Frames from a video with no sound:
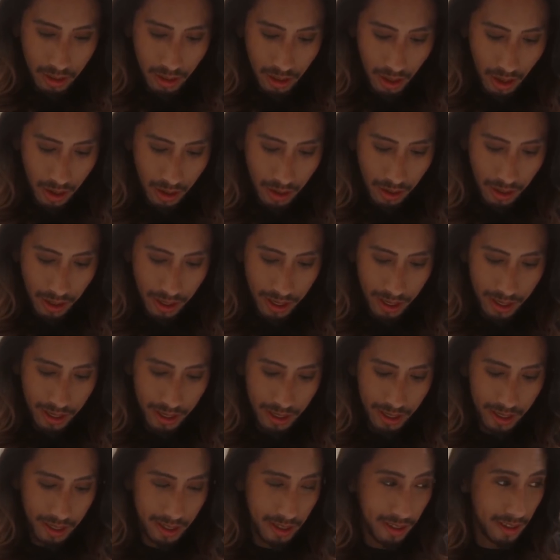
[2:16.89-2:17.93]
Okay.
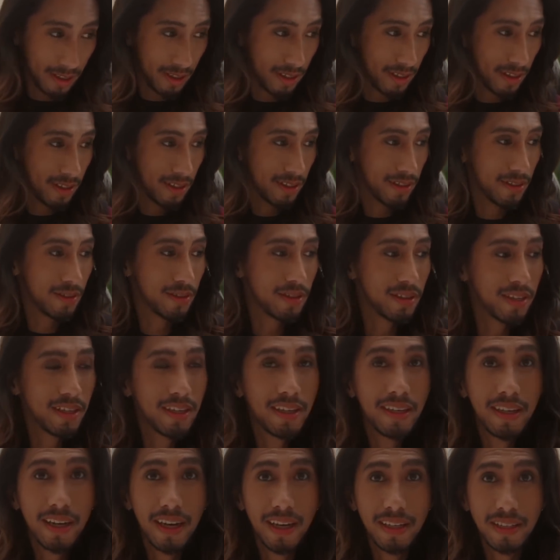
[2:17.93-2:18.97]
You
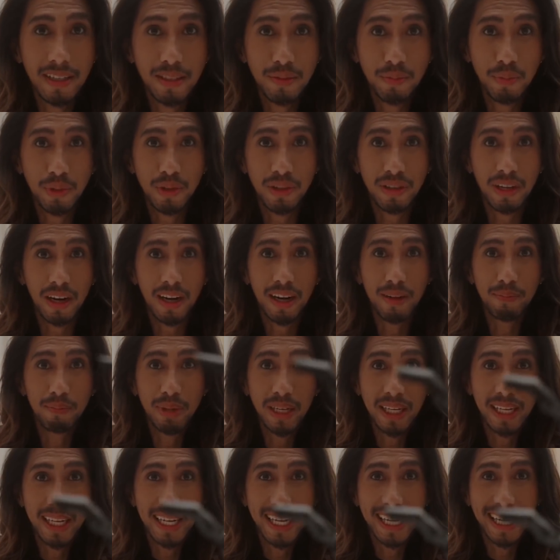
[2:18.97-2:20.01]
see, I just put a
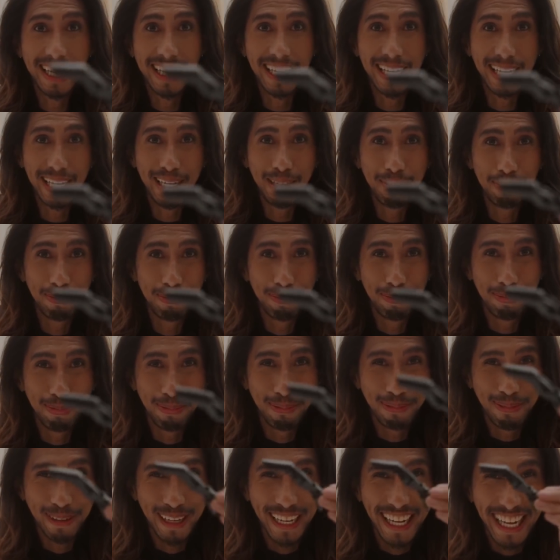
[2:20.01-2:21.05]
big
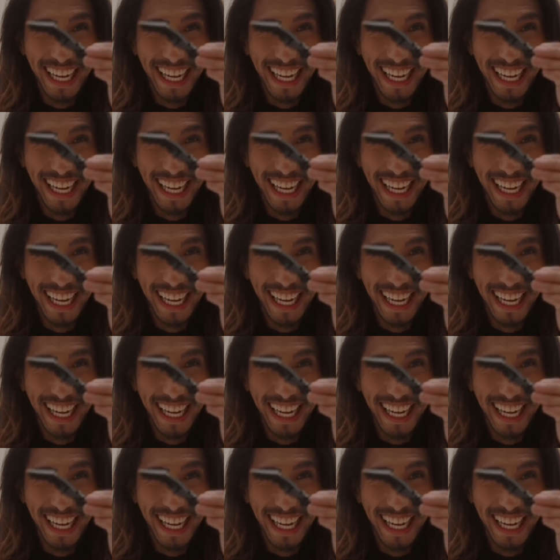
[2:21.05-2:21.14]
cliff.